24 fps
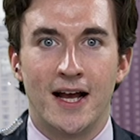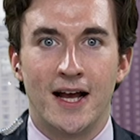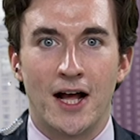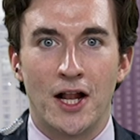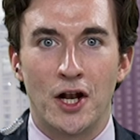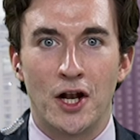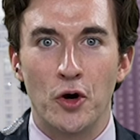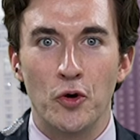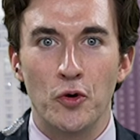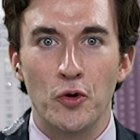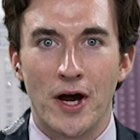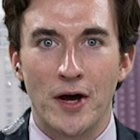
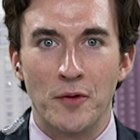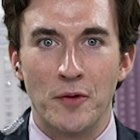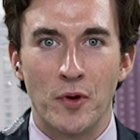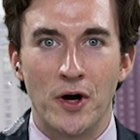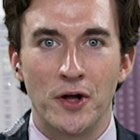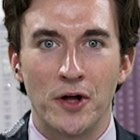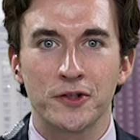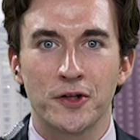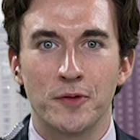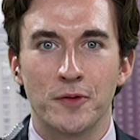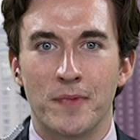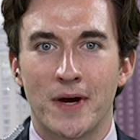Hello and
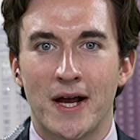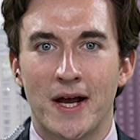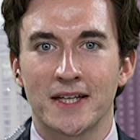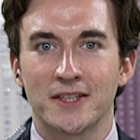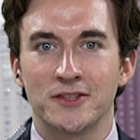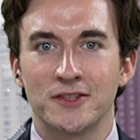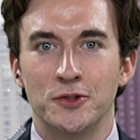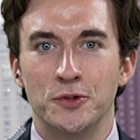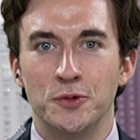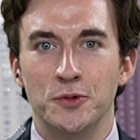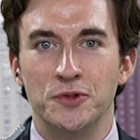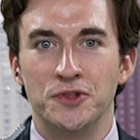welcome
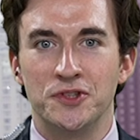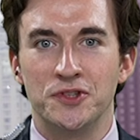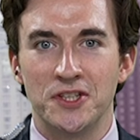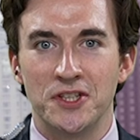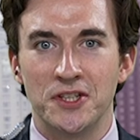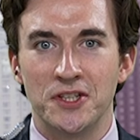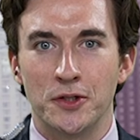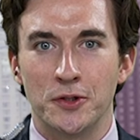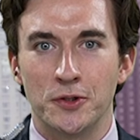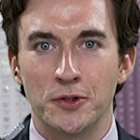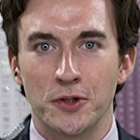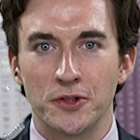back to
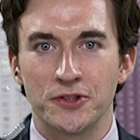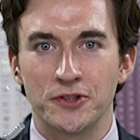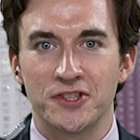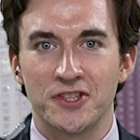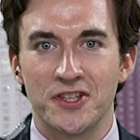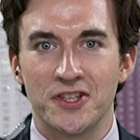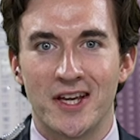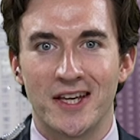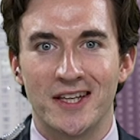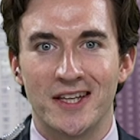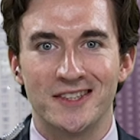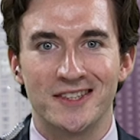
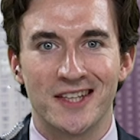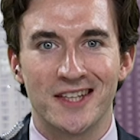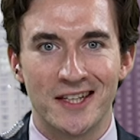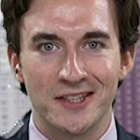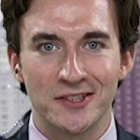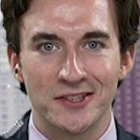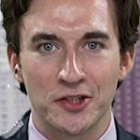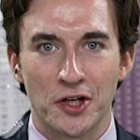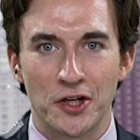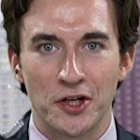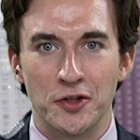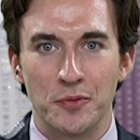CEO.CA's
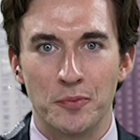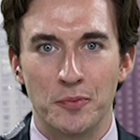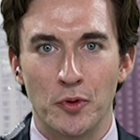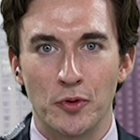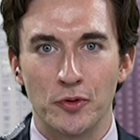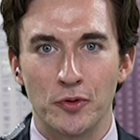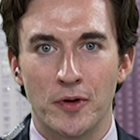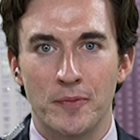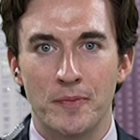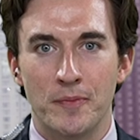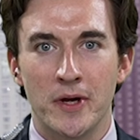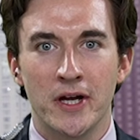Inside the
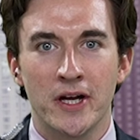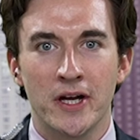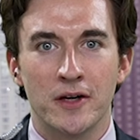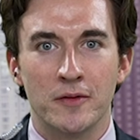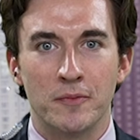Boardroom.